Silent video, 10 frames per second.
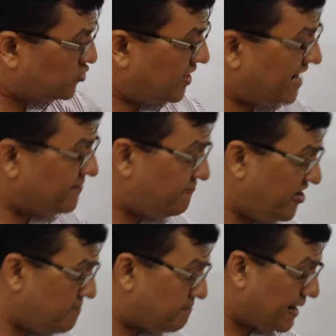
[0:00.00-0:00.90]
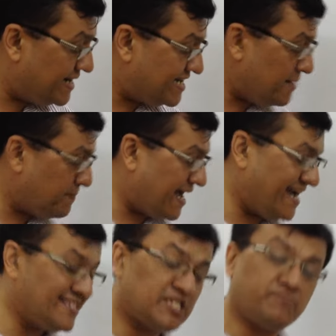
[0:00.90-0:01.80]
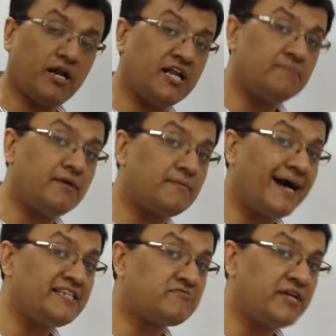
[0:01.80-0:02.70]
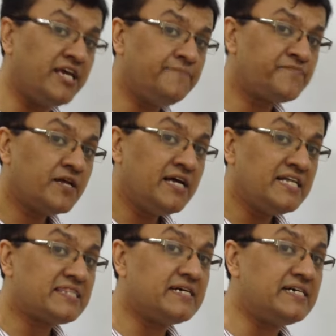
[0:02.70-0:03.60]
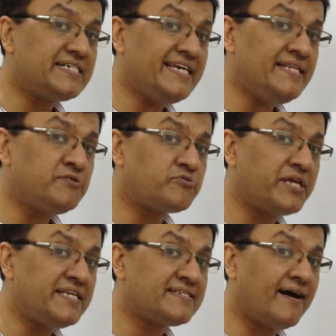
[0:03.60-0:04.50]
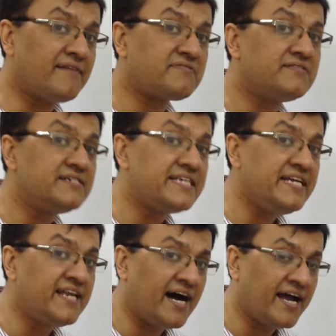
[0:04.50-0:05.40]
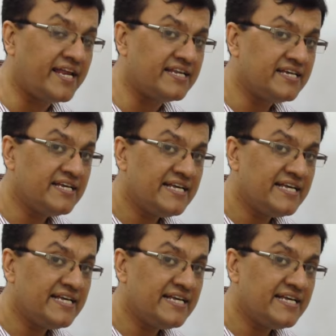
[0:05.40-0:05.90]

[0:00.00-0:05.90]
So let me multiply the smaller number by 3. 13 3s are 39.